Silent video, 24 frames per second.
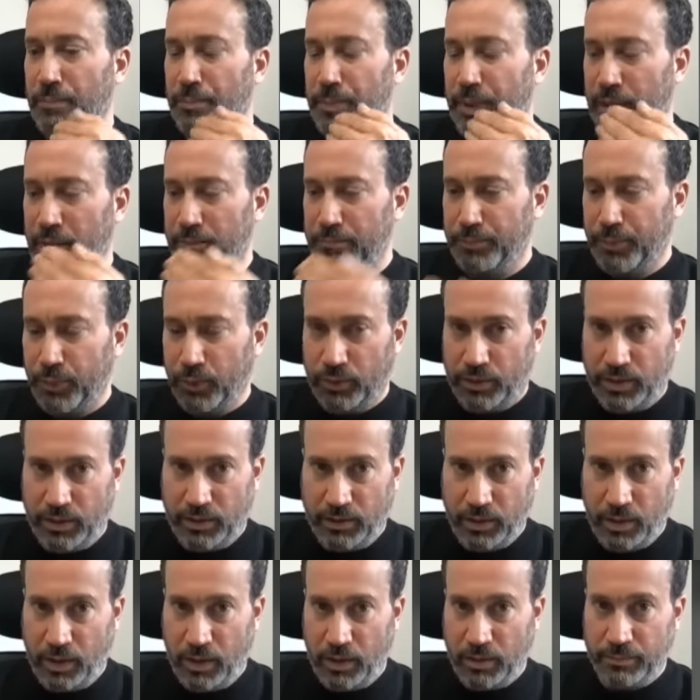being put
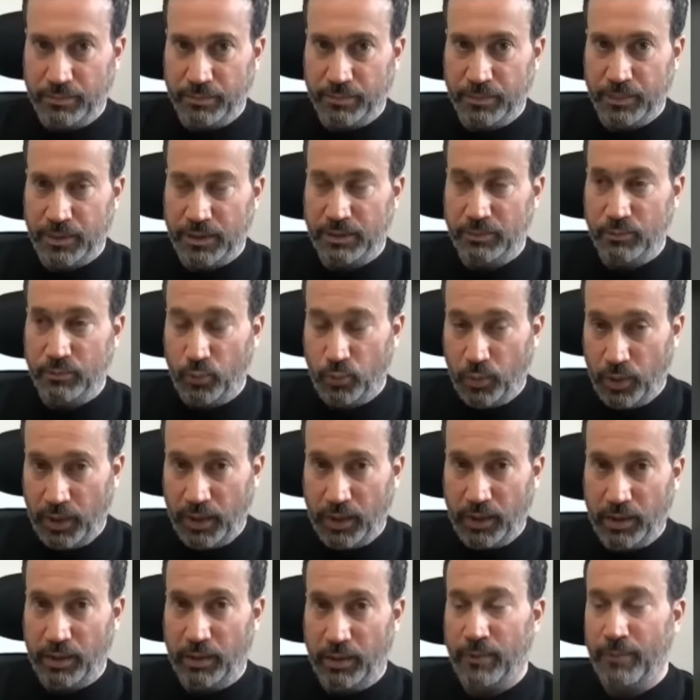in harm's
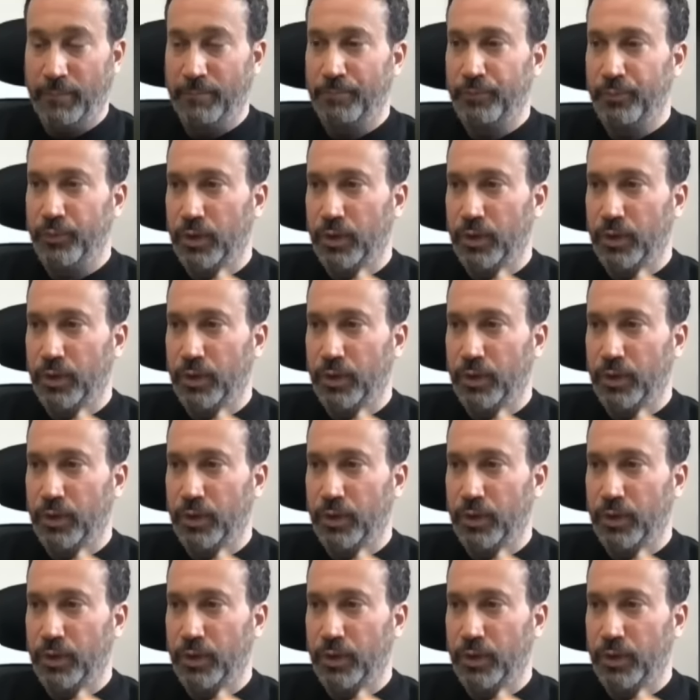way.